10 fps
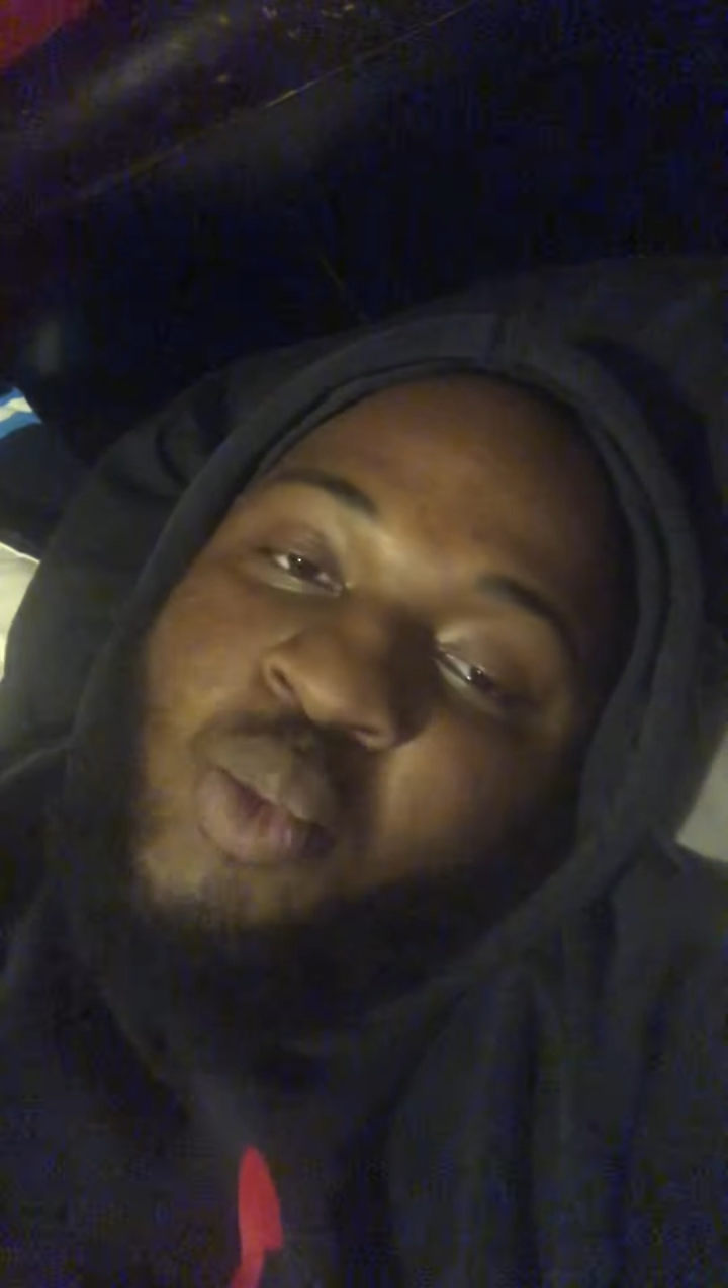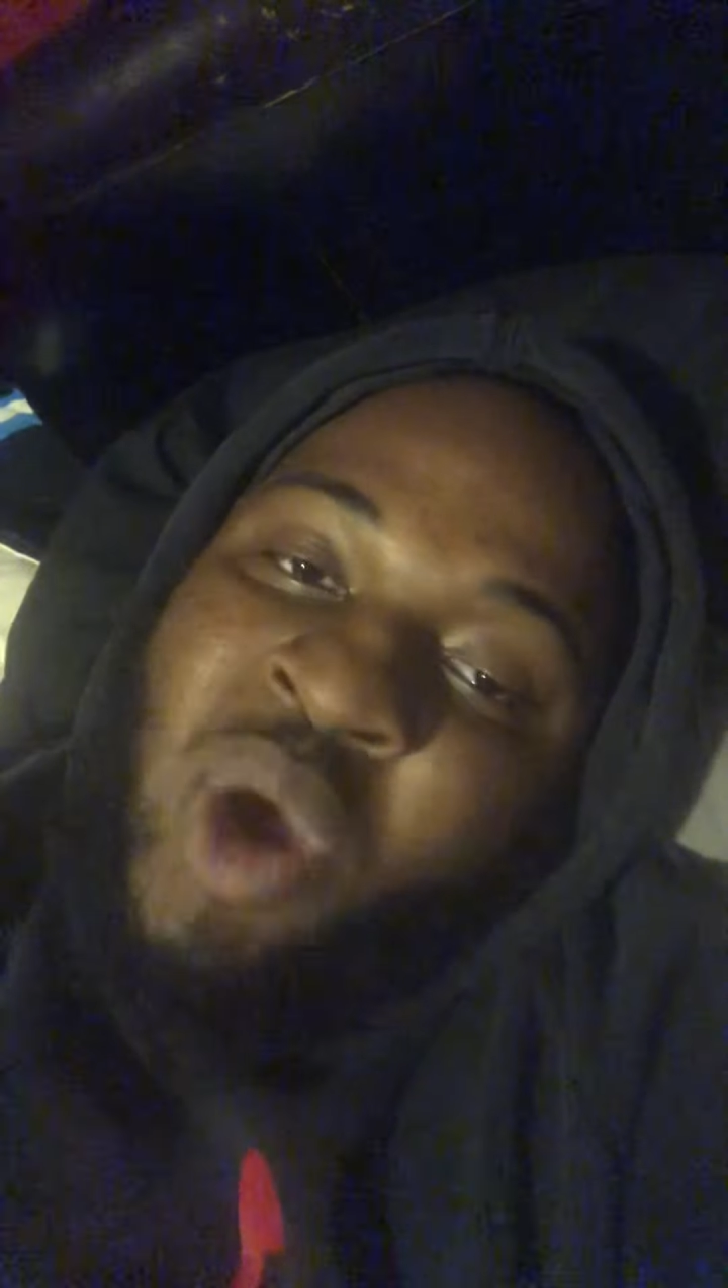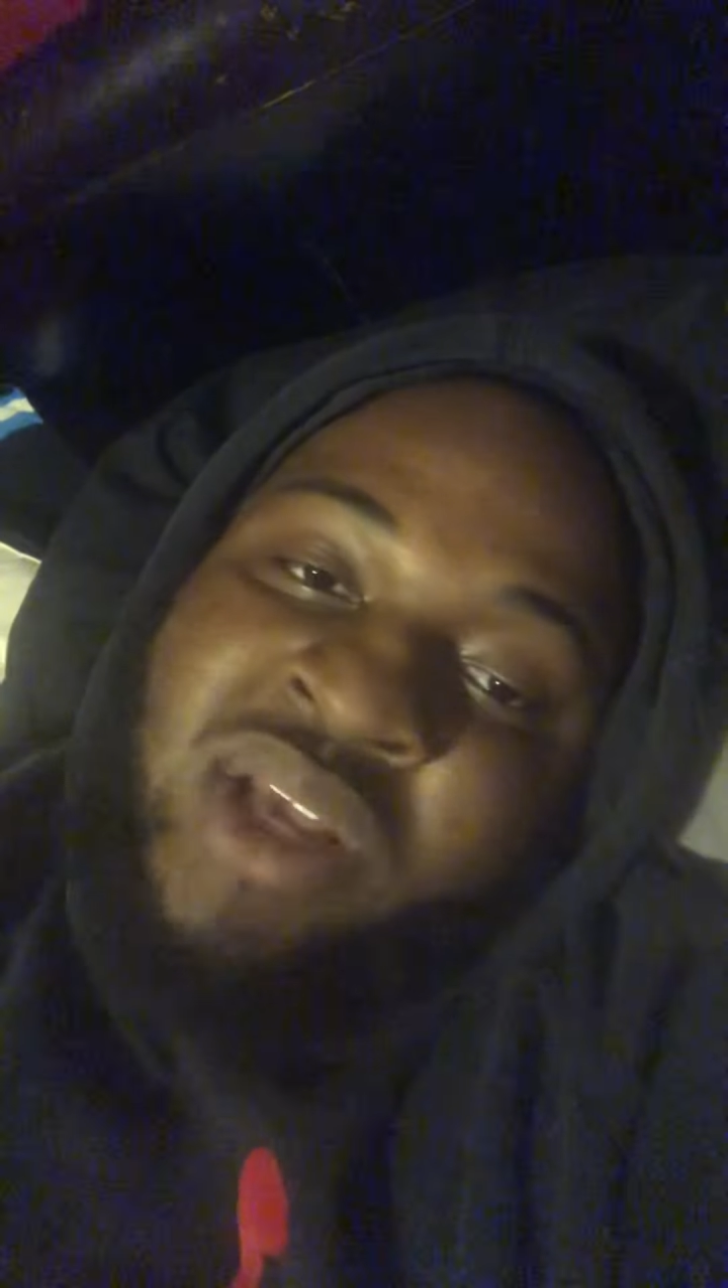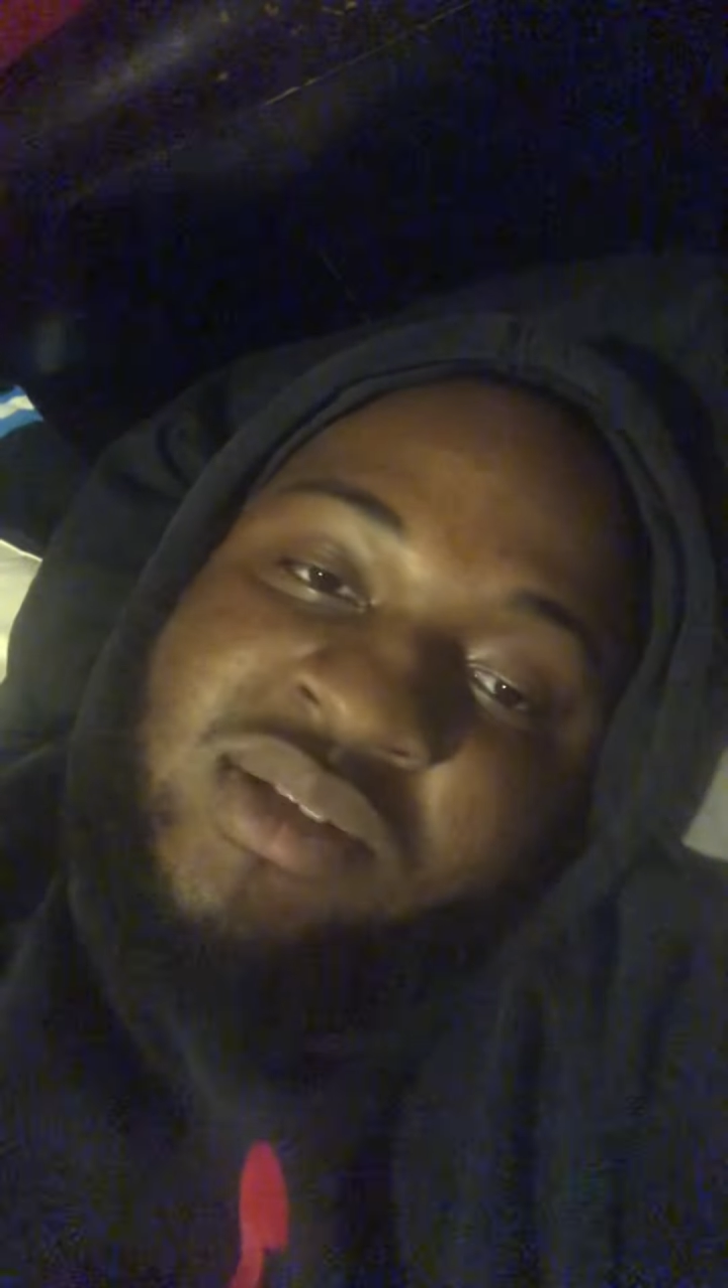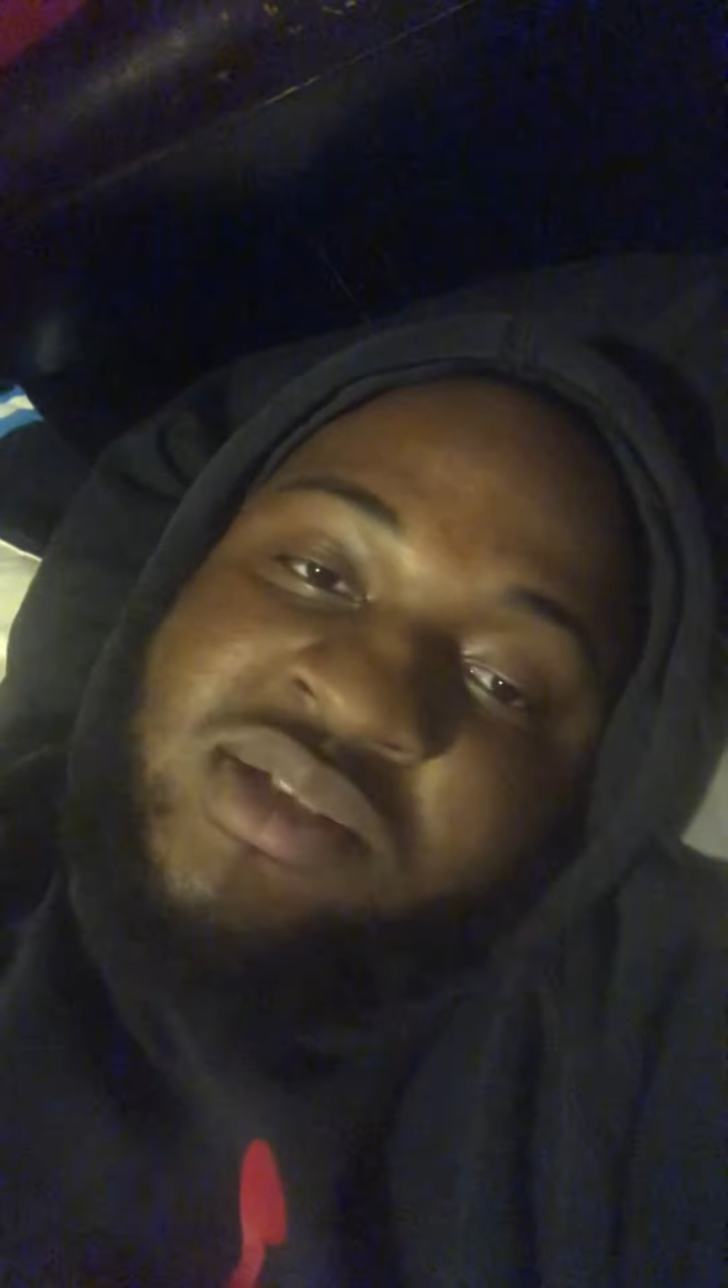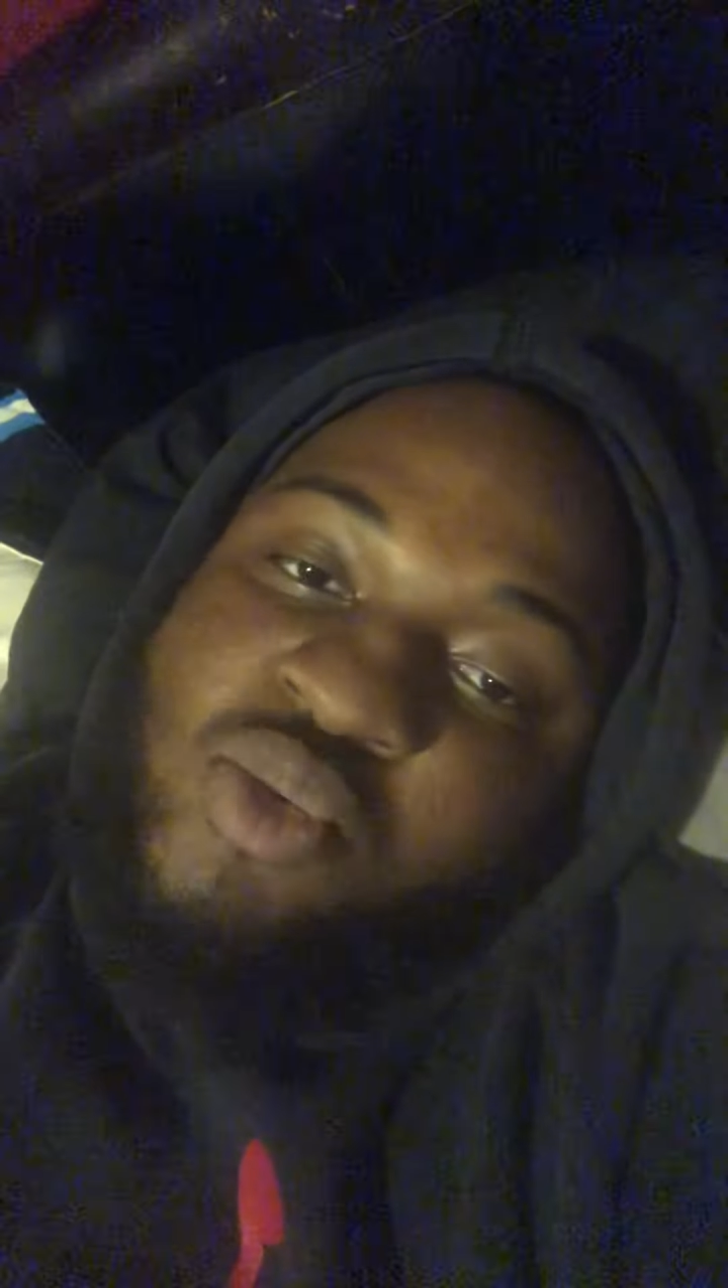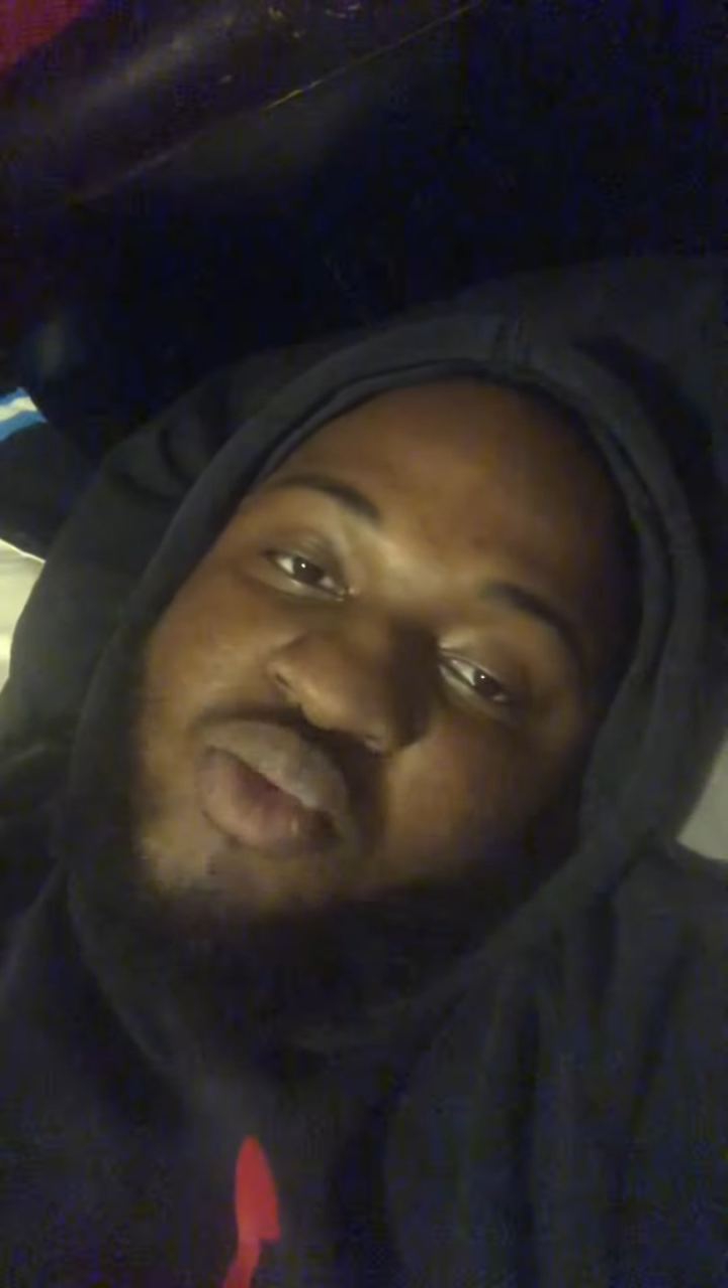way too